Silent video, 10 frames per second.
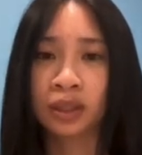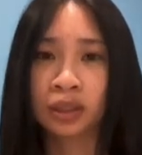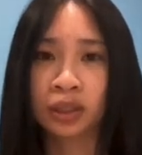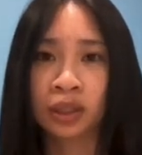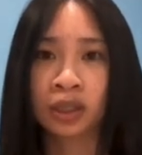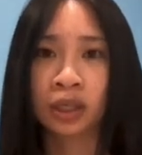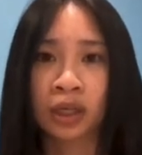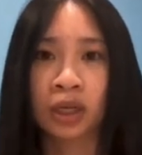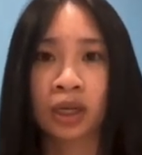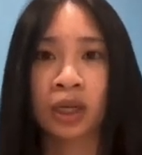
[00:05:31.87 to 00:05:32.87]

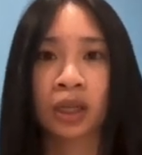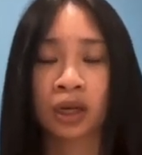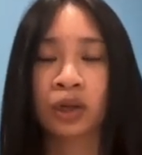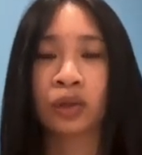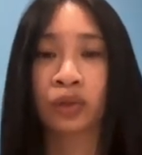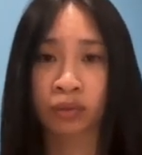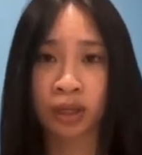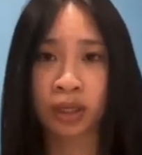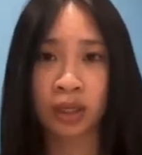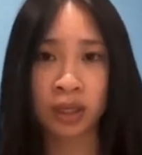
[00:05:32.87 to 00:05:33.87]
There are
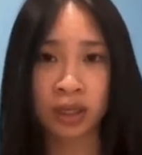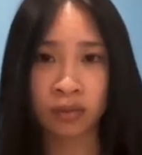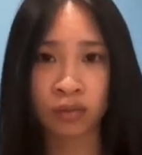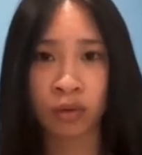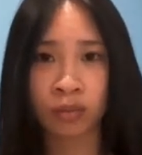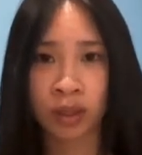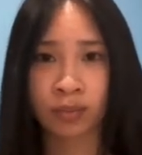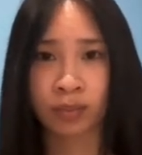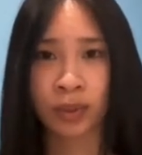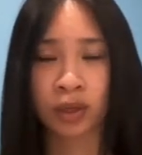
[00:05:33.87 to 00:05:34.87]
3 key
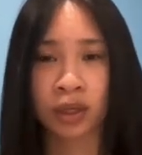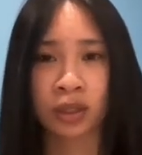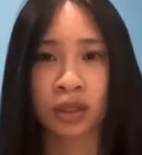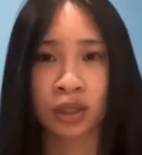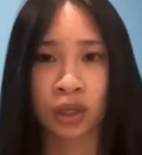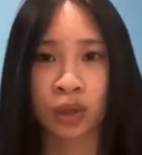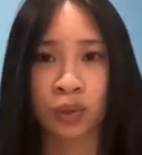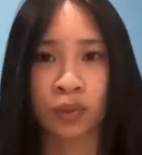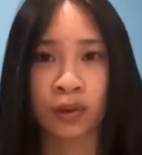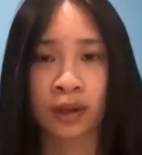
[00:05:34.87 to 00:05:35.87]
enrollment periods to
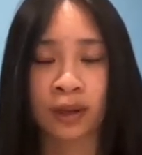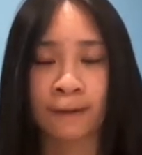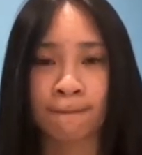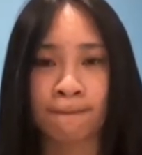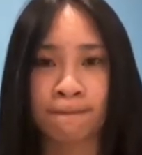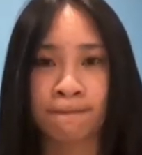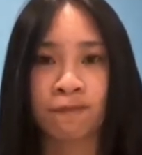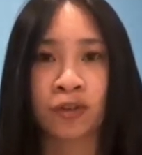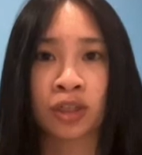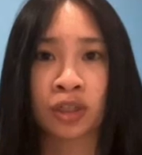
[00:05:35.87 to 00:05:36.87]
know.
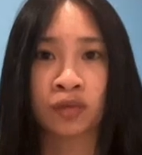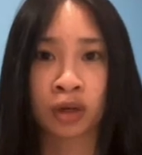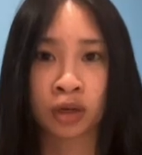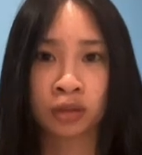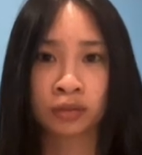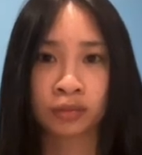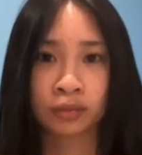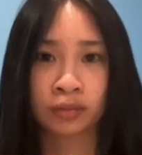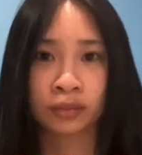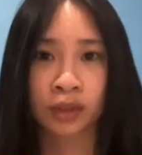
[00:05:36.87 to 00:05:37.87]
First of all,
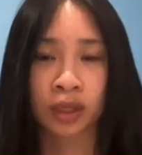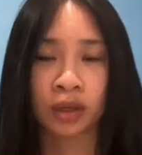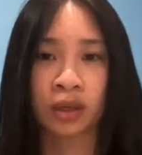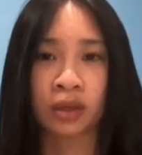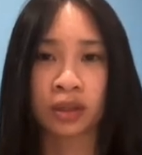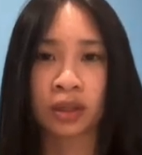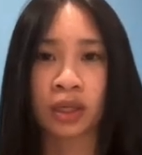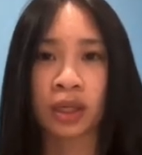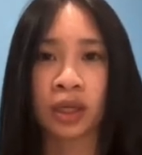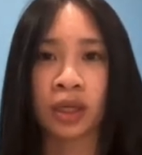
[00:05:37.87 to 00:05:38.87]
it is
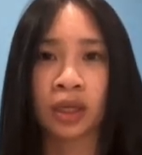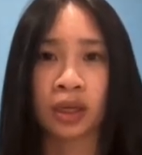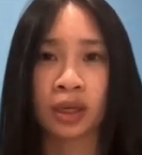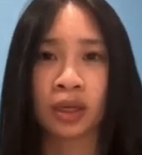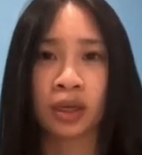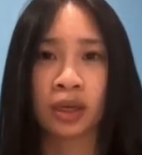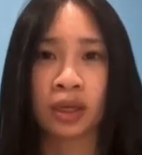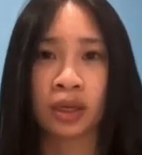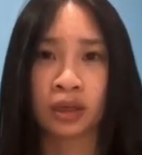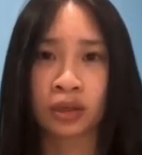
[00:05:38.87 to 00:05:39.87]
the
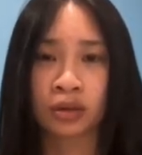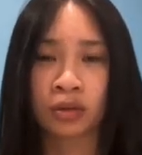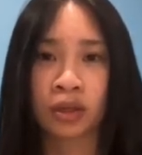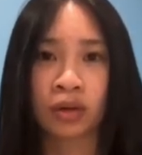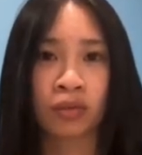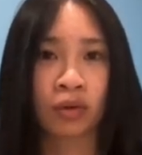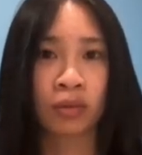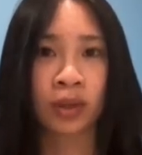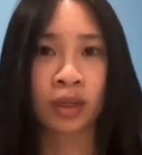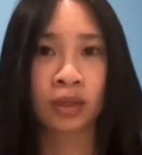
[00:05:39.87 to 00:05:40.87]
initial
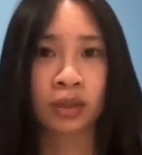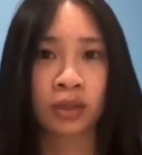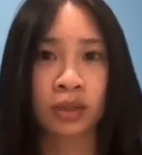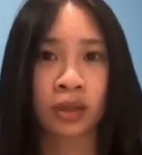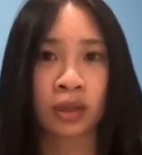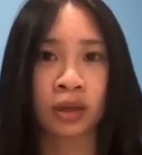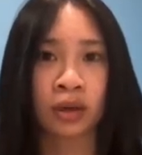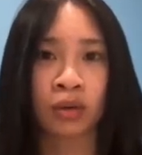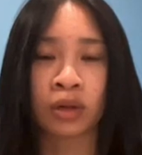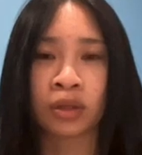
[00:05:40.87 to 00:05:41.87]
enrollment.
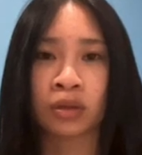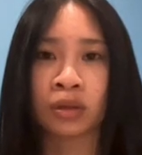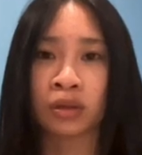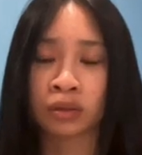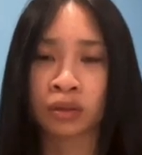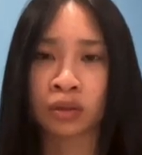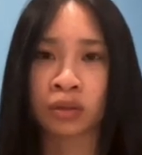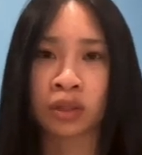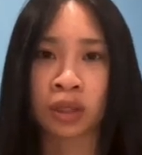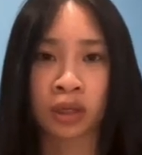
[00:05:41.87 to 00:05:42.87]
According to the Social
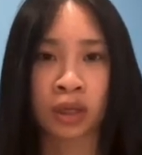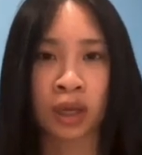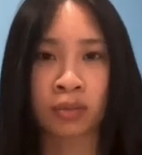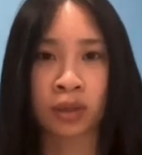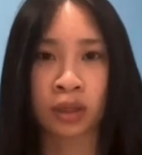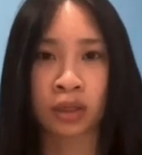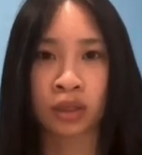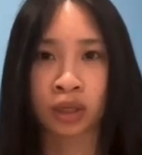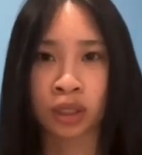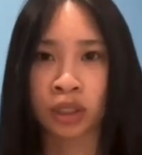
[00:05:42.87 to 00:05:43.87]
Security
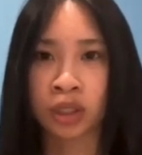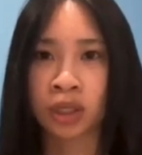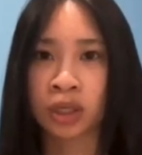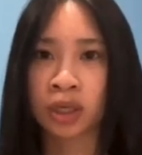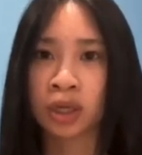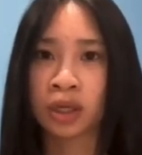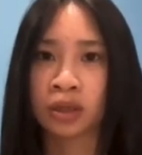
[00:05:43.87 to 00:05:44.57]
Administration,